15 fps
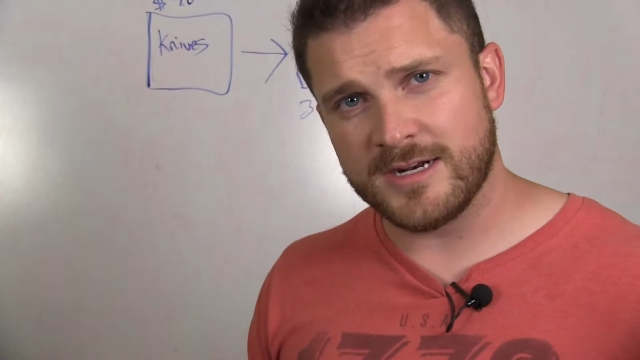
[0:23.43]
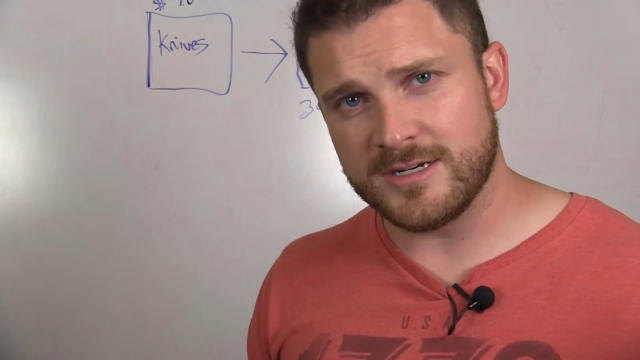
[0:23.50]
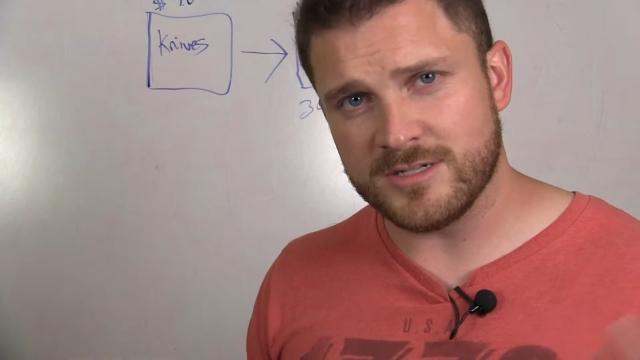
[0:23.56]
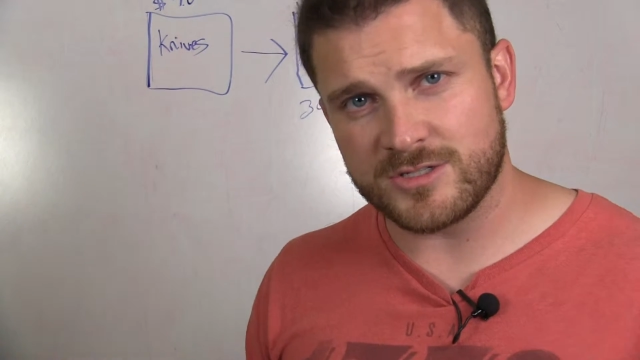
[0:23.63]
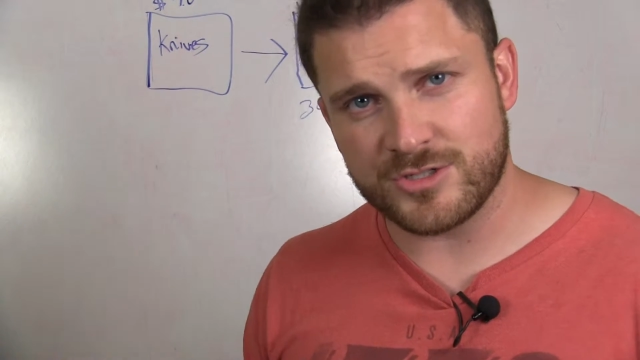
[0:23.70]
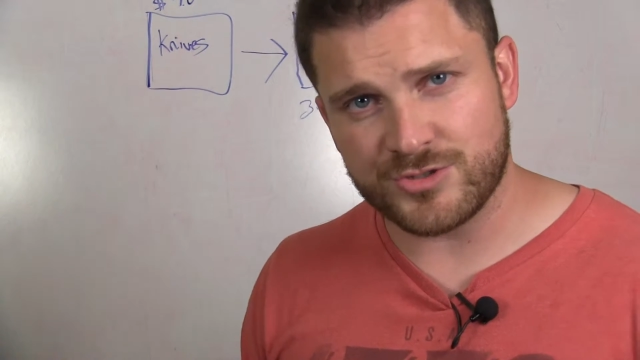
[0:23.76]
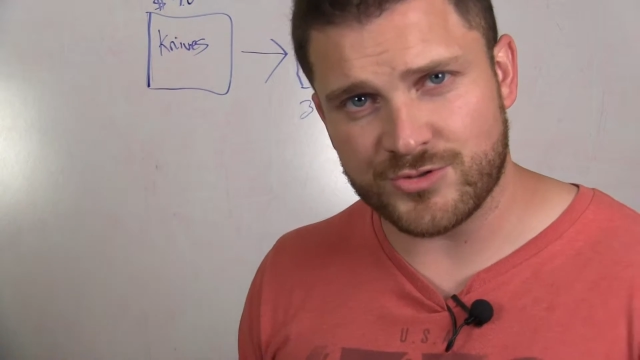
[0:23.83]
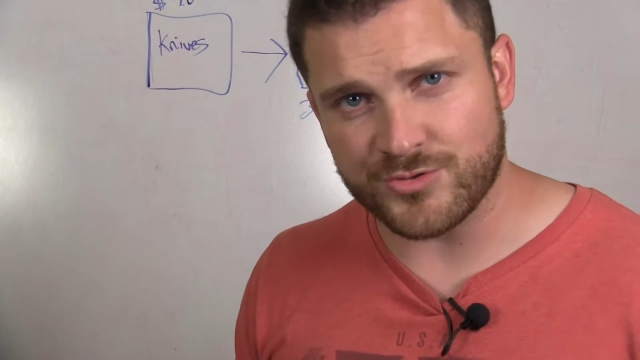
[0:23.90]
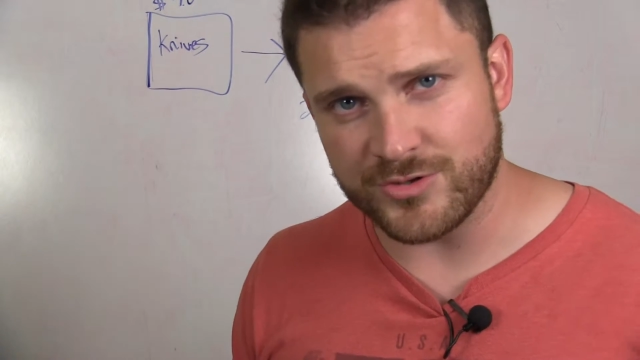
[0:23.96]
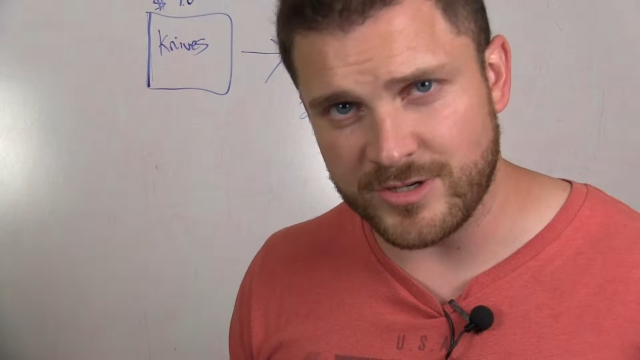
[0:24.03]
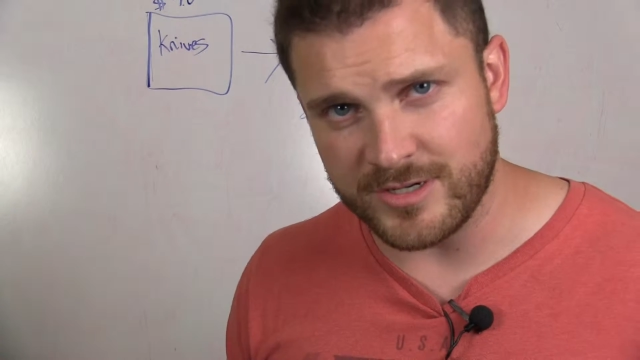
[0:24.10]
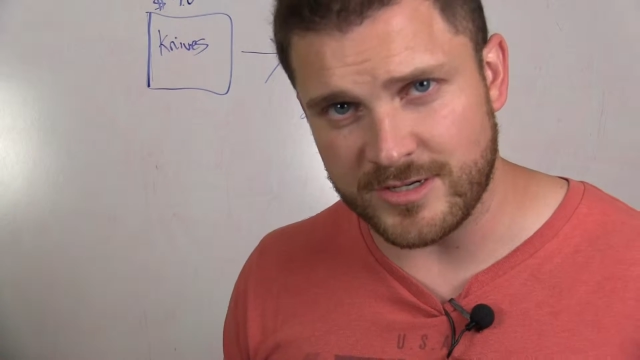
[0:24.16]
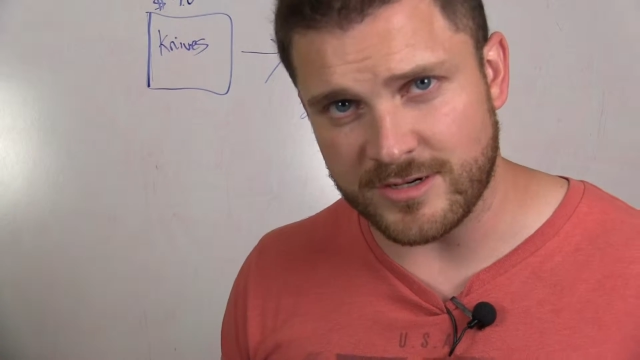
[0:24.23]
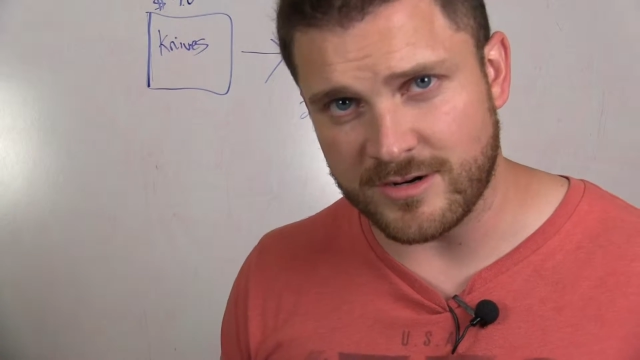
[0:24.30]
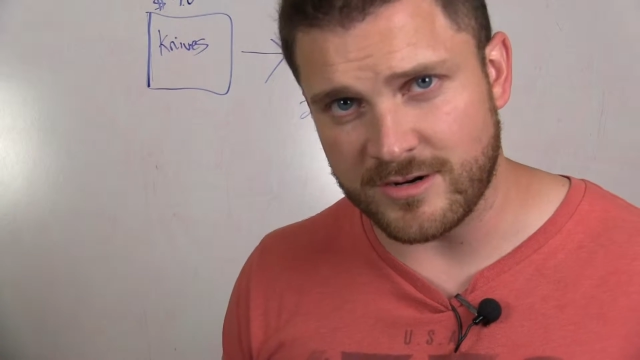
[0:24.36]

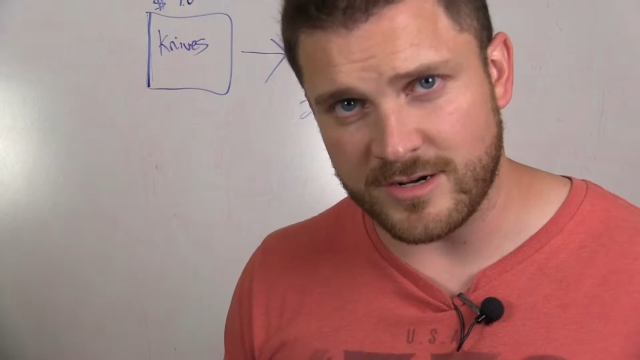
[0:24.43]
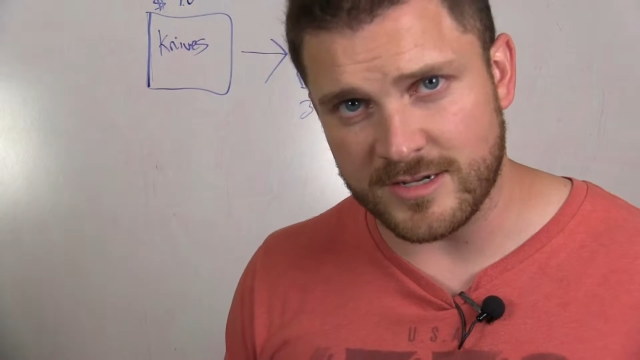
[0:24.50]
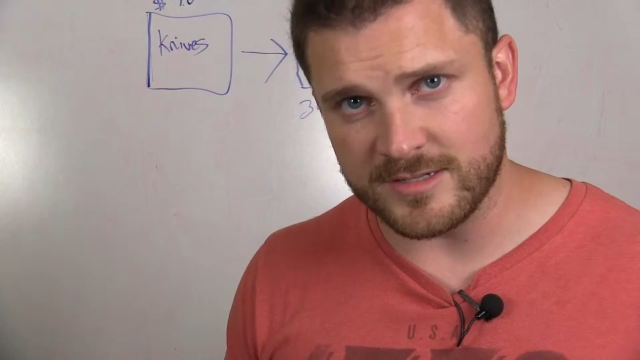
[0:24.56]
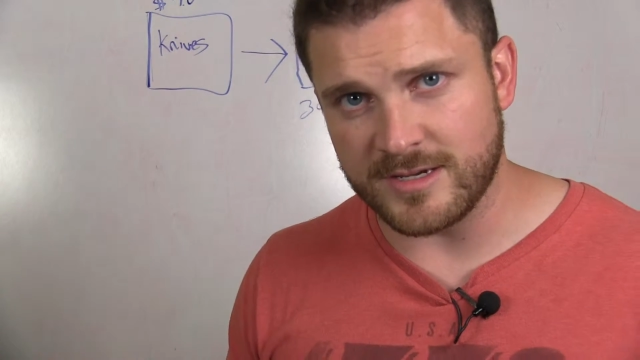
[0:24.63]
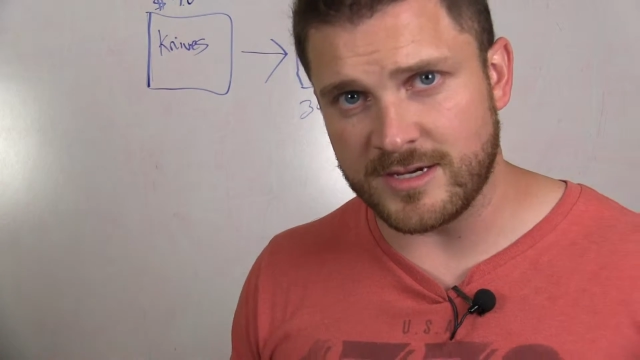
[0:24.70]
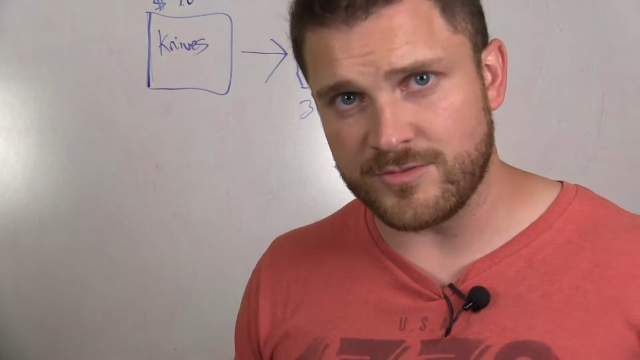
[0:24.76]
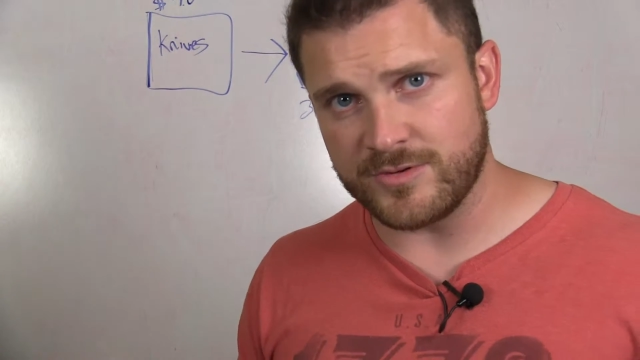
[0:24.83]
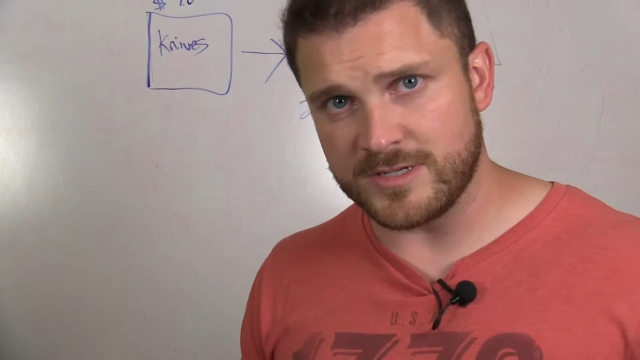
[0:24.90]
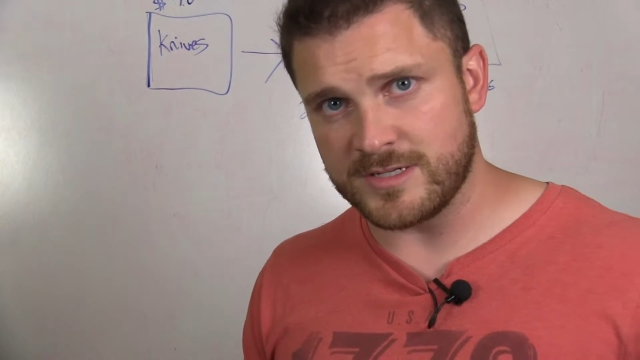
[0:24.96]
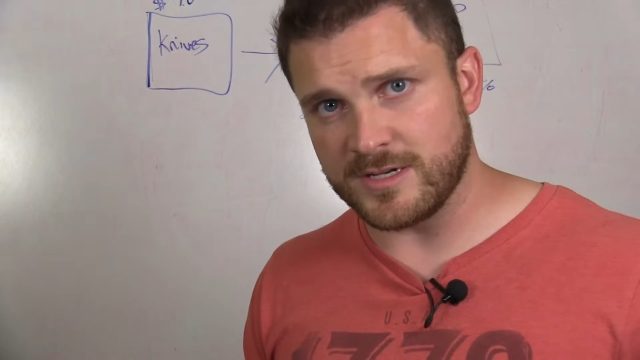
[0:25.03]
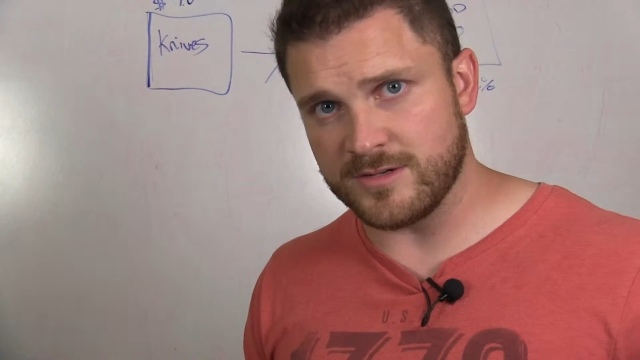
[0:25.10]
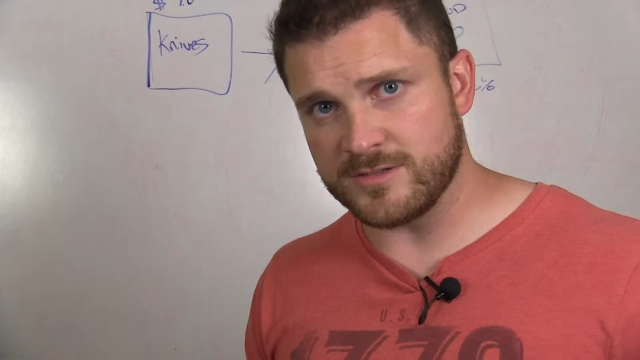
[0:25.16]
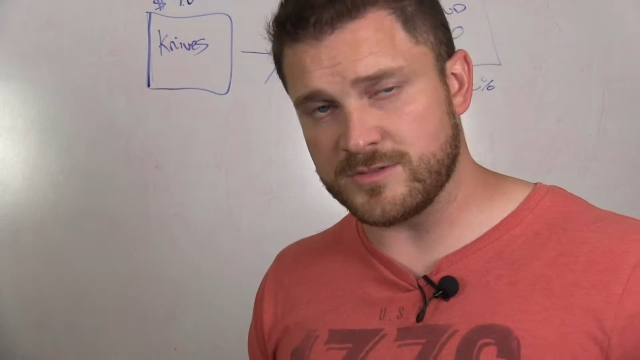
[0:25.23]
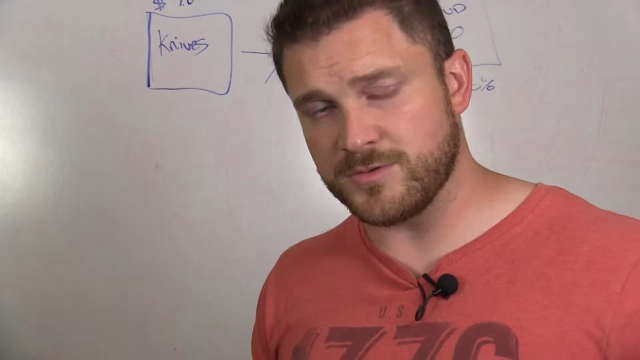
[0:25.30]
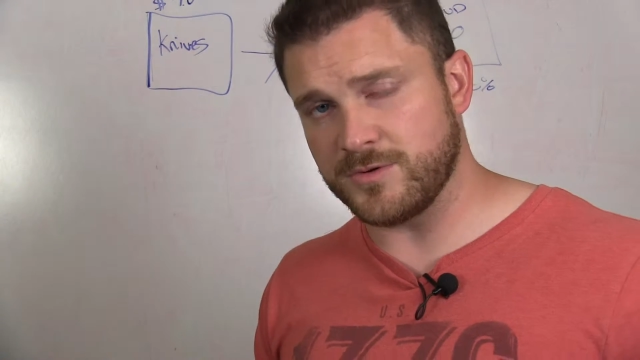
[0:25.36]
destroying our online
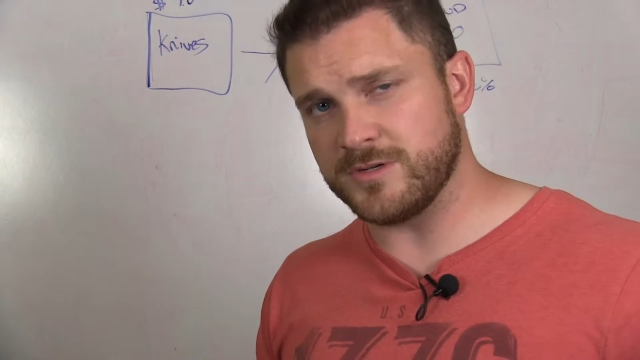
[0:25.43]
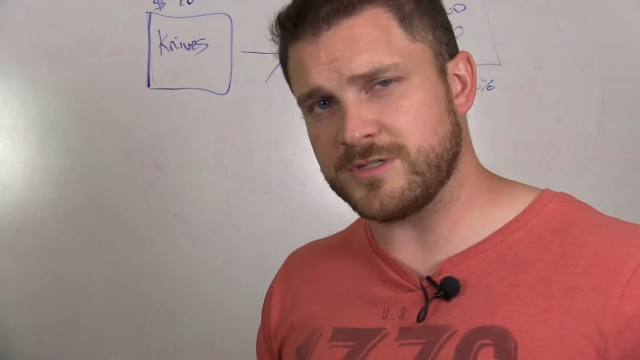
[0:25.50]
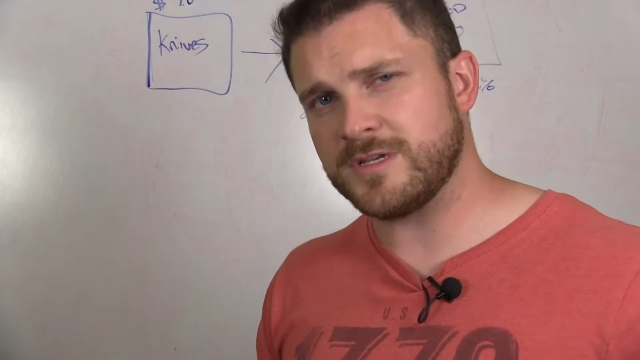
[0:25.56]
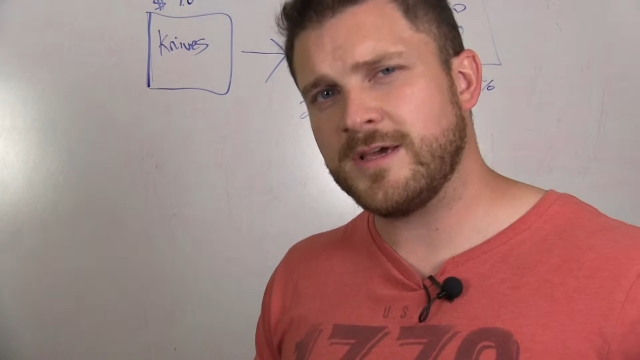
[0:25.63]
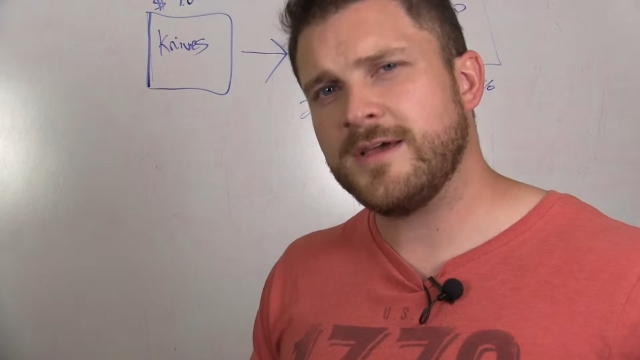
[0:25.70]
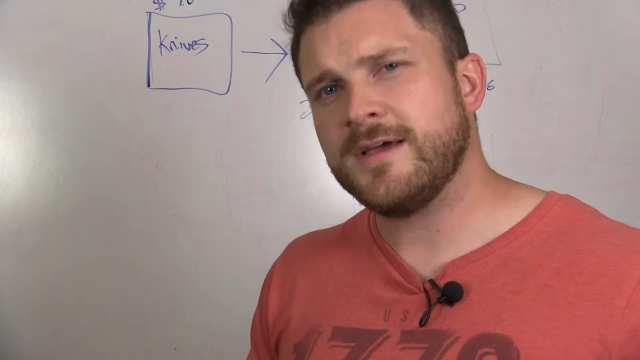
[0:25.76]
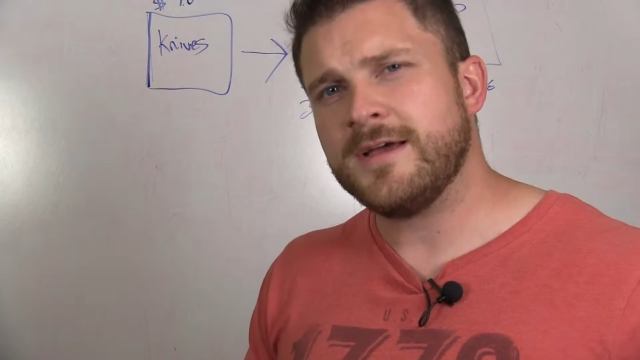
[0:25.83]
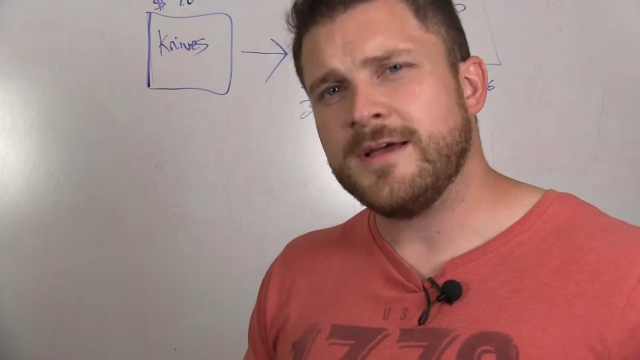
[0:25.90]
retail stores.